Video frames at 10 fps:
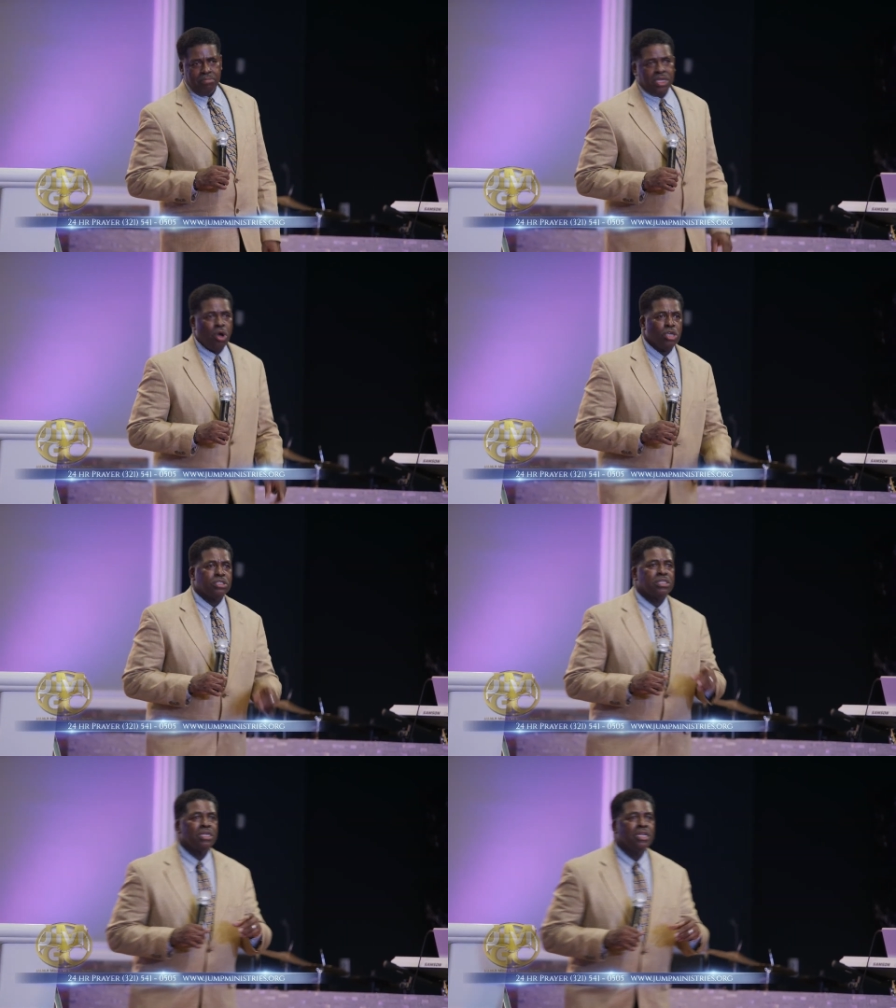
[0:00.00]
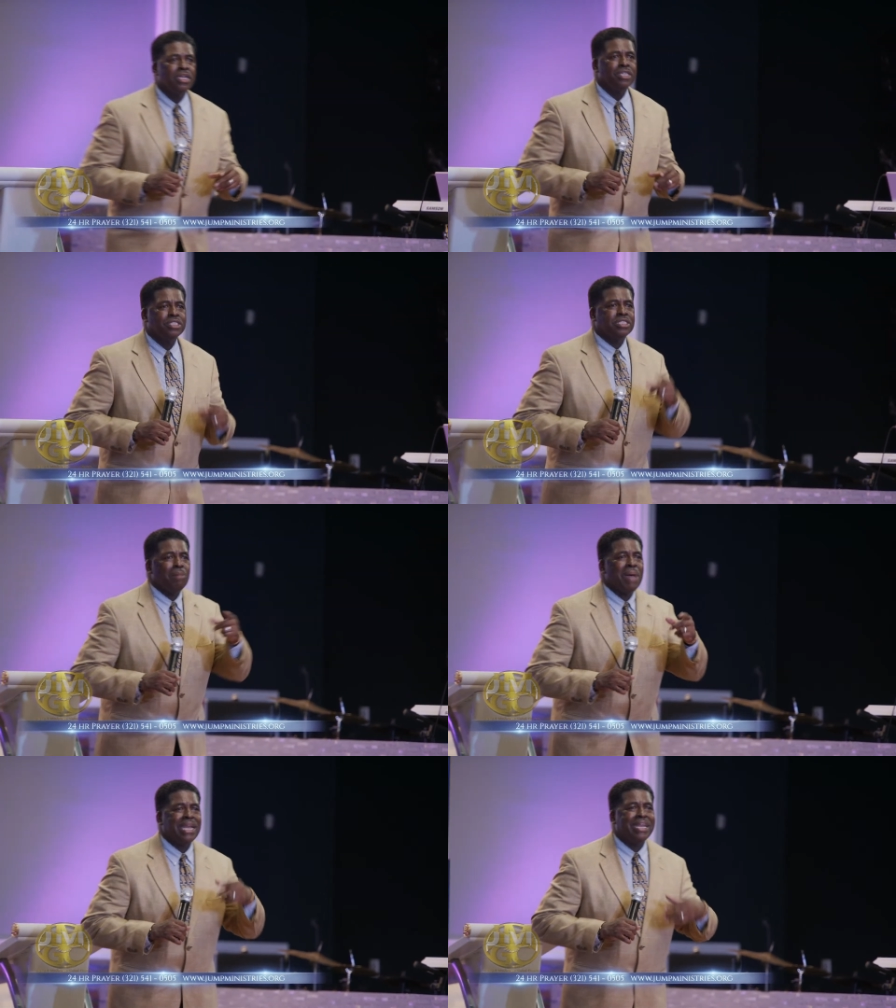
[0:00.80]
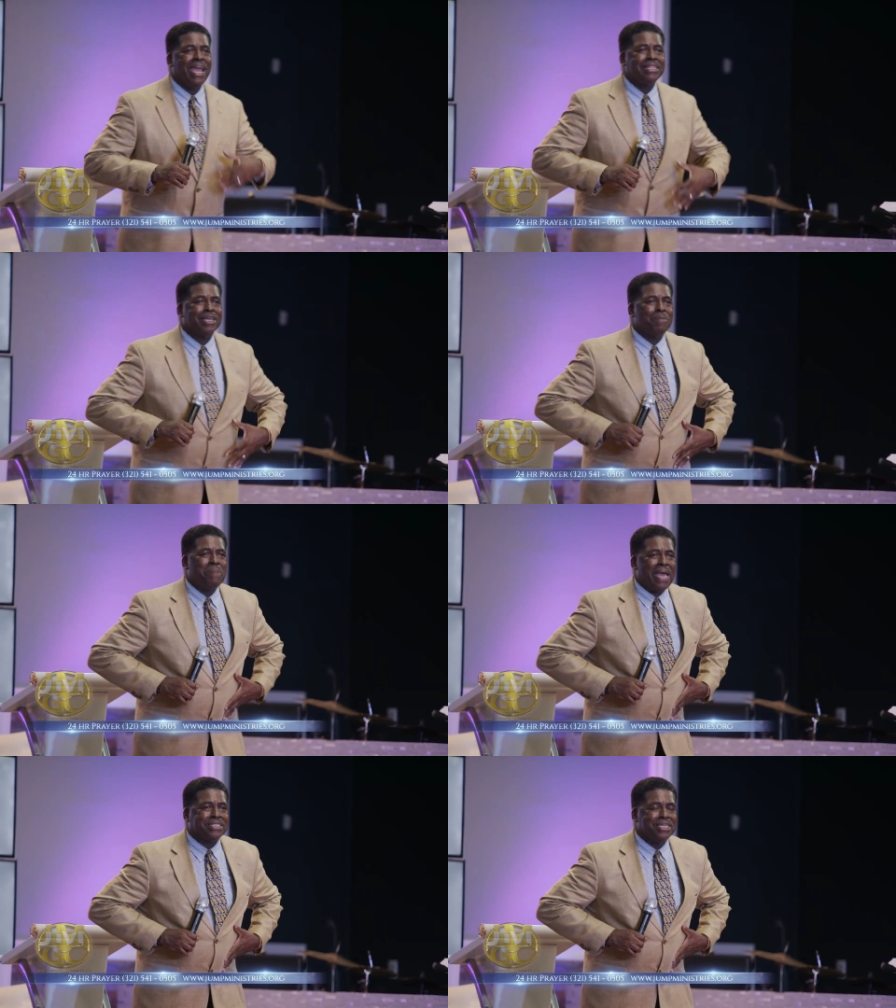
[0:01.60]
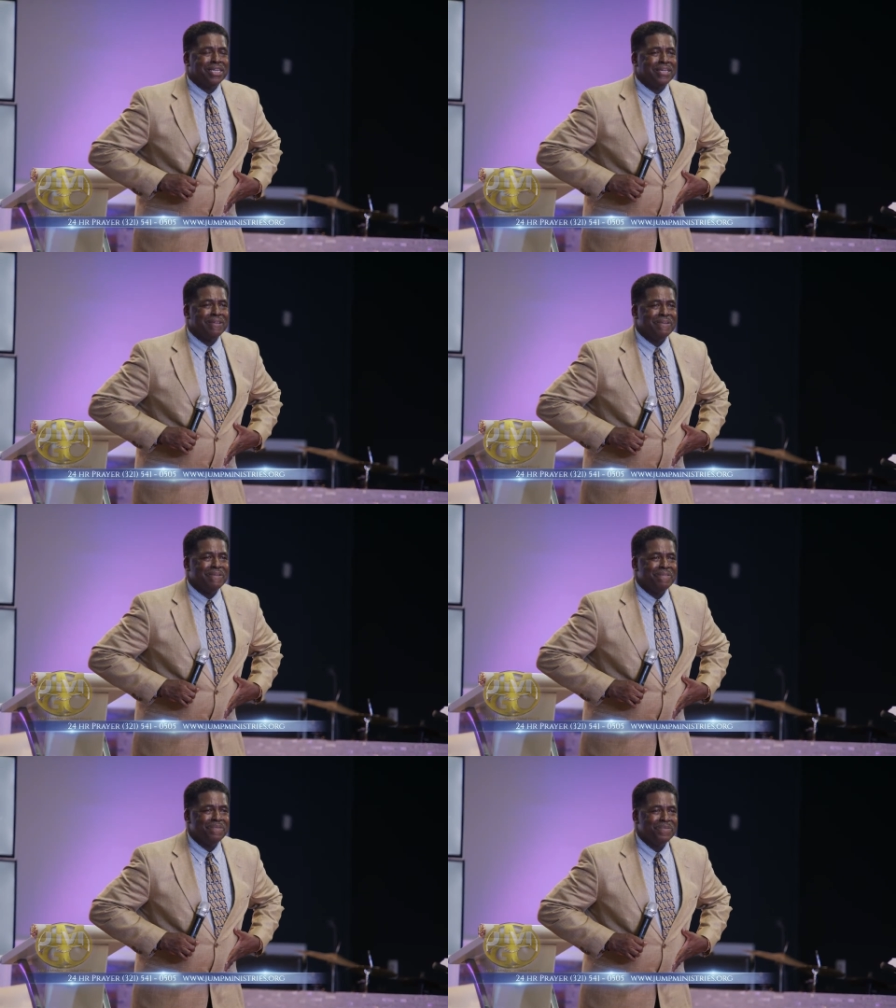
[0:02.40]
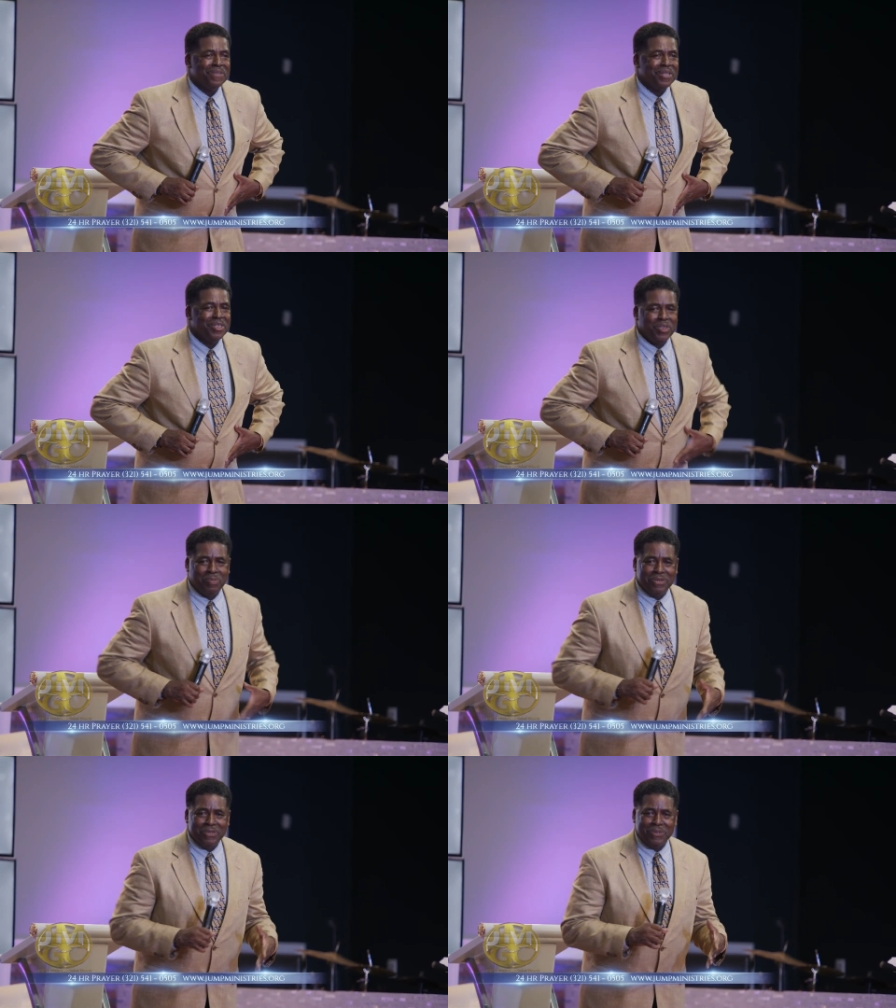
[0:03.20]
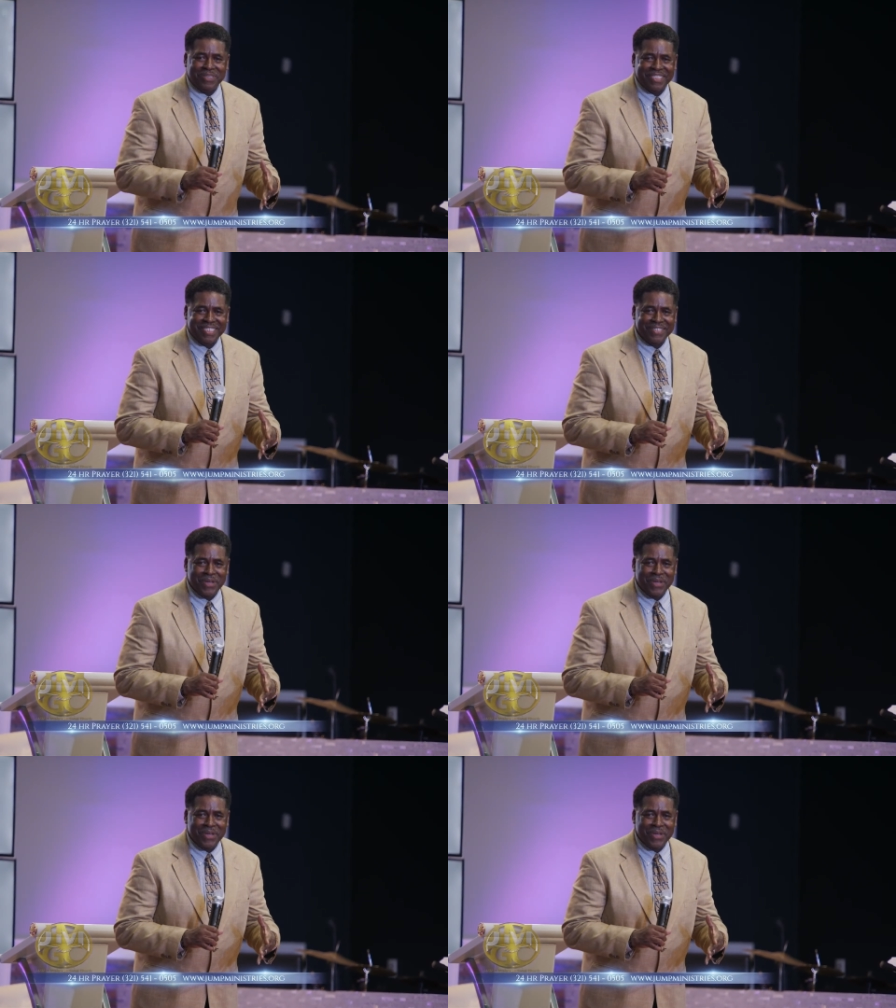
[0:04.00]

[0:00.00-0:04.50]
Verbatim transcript: Because somebody had the capacity to produce.